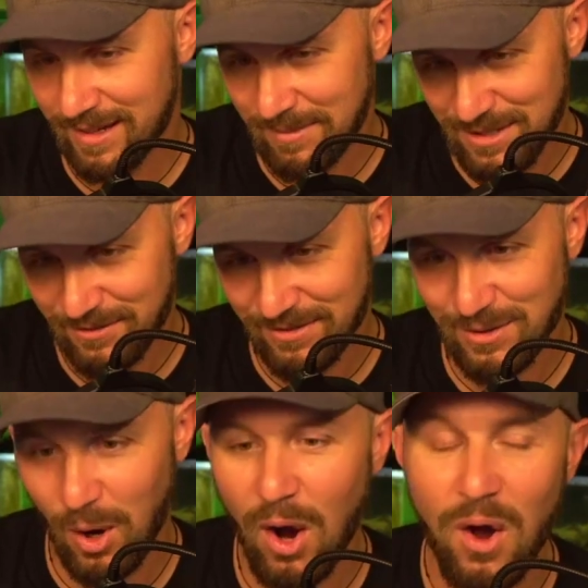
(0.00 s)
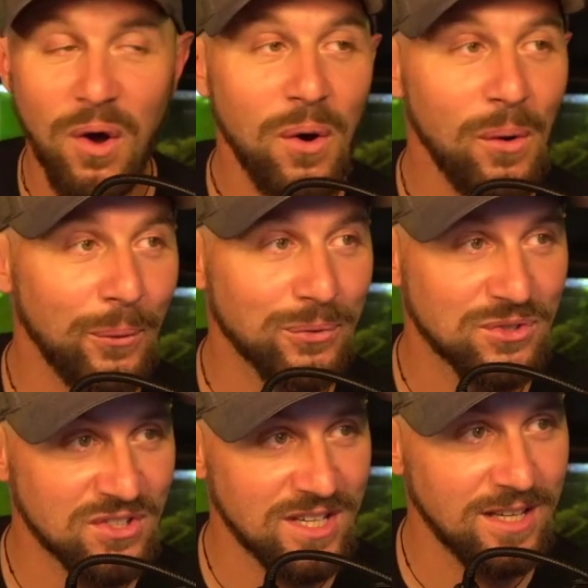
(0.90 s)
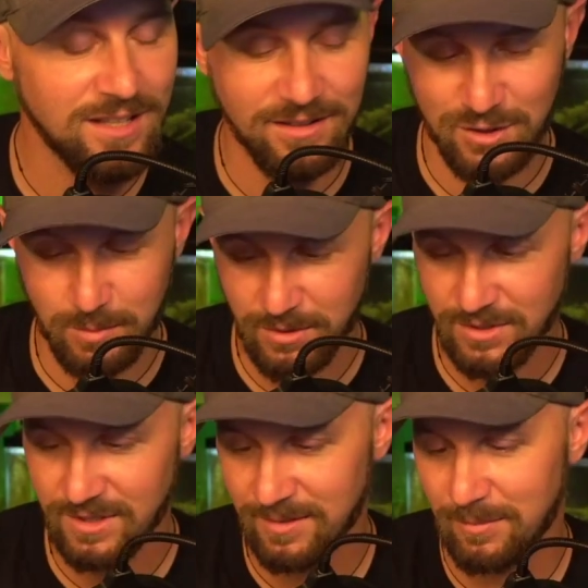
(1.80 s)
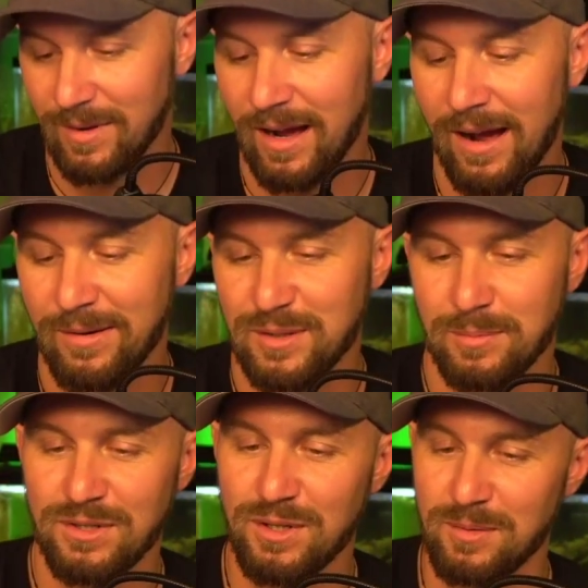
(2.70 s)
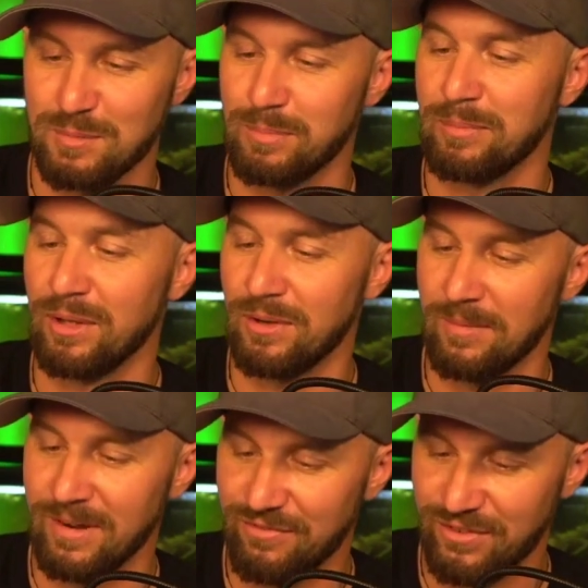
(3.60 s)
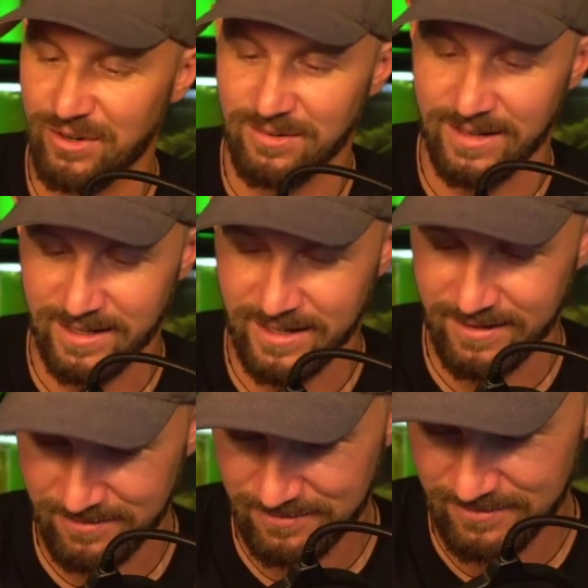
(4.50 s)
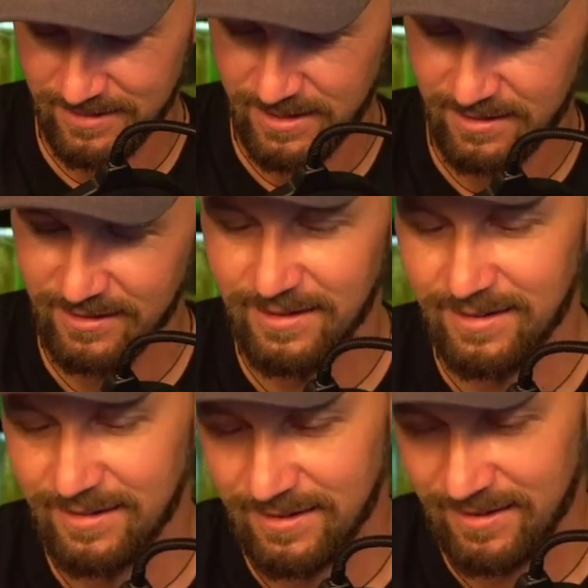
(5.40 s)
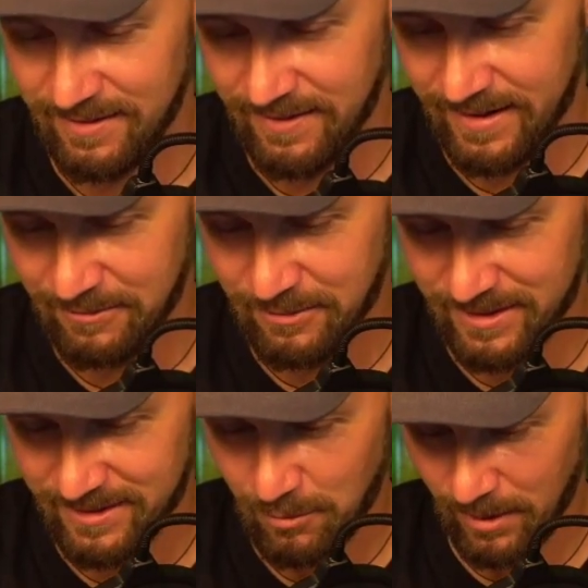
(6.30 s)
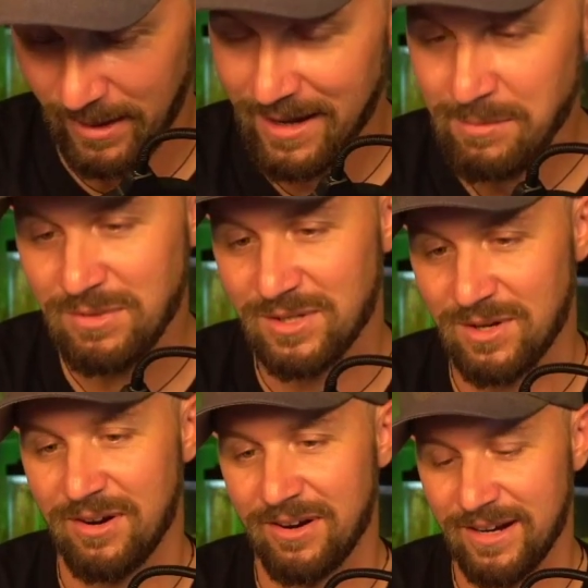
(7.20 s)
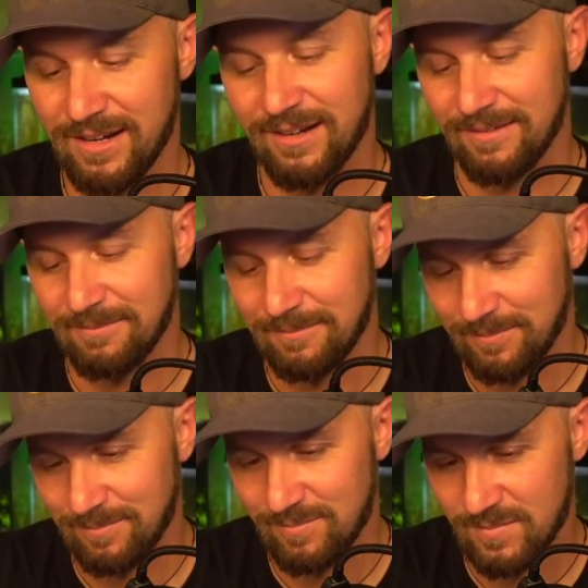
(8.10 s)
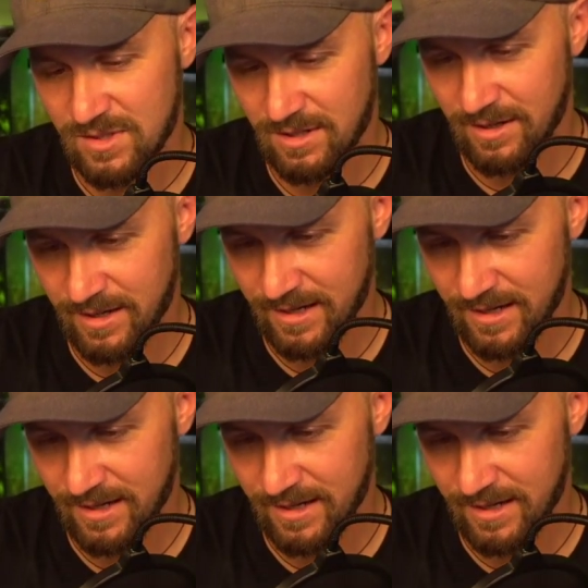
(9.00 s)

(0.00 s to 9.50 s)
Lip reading: myself in? Oh, see, you're supposed to. You should just be blowing up my phone right now. On that one. Oh, I'm sorry. Sorry.